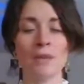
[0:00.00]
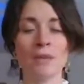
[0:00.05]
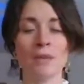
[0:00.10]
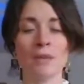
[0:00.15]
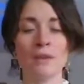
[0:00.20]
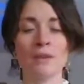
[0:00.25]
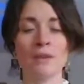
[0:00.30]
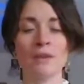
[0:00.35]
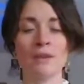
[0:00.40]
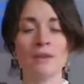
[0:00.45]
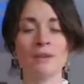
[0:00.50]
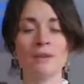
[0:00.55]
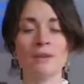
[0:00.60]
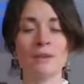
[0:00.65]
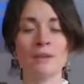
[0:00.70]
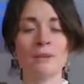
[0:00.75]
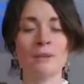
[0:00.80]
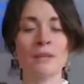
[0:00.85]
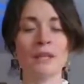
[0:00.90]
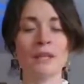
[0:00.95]
Maybe they're
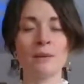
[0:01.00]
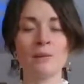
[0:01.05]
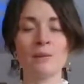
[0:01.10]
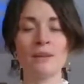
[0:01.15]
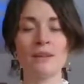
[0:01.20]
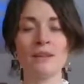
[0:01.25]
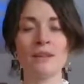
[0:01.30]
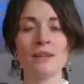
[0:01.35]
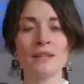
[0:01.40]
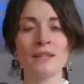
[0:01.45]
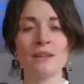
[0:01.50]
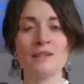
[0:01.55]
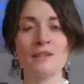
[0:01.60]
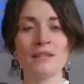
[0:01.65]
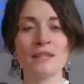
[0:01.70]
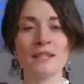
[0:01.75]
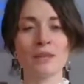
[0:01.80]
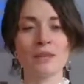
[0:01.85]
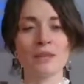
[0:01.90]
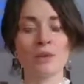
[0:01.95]
limiting
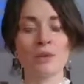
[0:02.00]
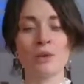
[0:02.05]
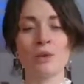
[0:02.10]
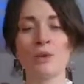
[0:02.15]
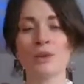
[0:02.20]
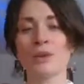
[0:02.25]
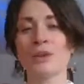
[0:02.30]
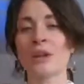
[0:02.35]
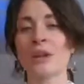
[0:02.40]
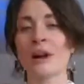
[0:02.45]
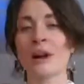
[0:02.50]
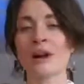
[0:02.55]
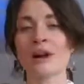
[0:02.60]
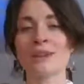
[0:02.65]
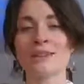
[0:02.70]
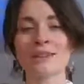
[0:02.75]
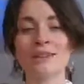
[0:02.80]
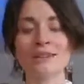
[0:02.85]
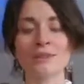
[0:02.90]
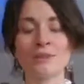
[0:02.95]
beliefs that you're holding
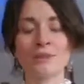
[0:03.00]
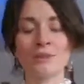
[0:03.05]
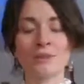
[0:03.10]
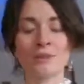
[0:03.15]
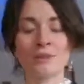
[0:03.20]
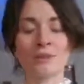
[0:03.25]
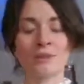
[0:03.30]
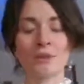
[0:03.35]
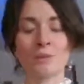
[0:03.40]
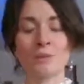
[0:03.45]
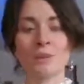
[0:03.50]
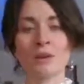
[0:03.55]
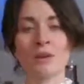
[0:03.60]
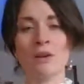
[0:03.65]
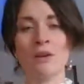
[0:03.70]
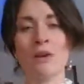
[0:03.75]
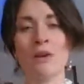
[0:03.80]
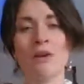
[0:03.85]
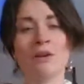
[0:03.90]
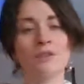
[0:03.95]
on to that you're
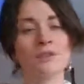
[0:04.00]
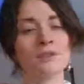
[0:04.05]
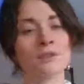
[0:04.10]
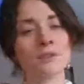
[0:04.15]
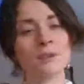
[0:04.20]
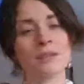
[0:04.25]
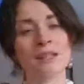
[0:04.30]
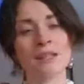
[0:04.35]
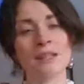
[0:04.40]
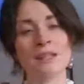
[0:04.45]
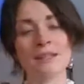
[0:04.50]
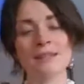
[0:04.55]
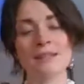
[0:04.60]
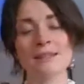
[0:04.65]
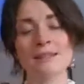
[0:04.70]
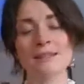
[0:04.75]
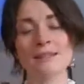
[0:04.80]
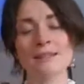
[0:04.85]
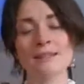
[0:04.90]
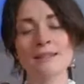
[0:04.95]
being called to
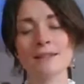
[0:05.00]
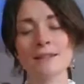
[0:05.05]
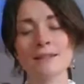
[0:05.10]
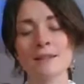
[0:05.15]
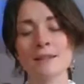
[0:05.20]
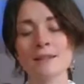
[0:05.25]
release.